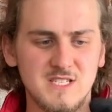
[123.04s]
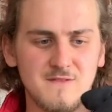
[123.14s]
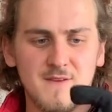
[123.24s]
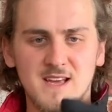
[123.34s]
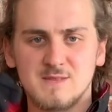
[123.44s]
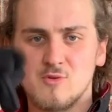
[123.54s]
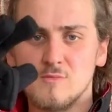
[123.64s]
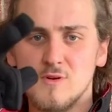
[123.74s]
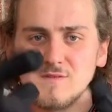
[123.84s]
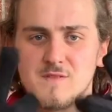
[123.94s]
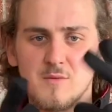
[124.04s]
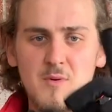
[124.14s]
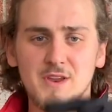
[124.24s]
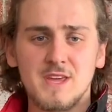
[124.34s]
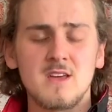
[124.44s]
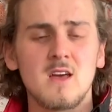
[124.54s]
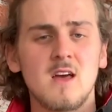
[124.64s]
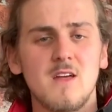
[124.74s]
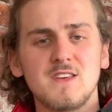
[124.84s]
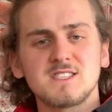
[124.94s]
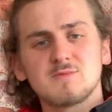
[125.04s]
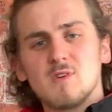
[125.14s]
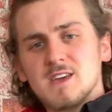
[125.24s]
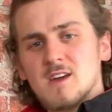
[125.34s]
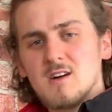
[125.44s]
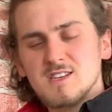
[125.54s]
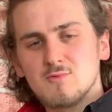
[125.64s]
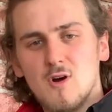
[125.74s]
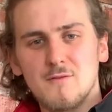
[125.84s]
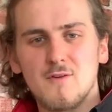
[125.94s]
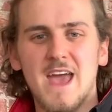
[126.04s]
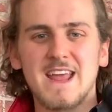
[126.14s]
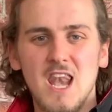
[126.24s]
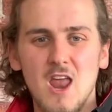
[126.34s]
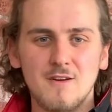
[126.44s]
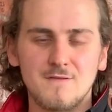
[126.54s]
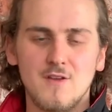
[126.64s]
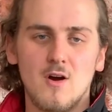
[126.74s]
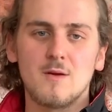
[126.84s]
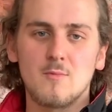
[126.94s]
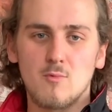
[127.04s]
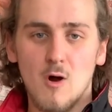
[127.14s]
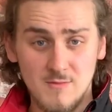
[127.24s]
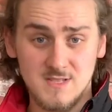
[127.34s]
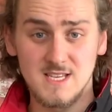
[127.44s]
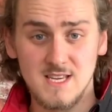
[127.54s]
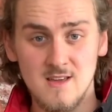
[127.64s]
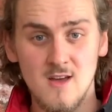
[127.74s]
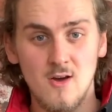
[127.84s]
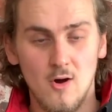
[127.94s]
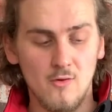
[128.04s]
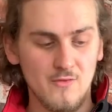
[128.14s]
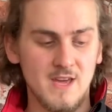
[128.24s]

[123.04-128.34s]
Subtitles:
is flexible and moves with your body. This is why Keis will offer a lifetime warranty on the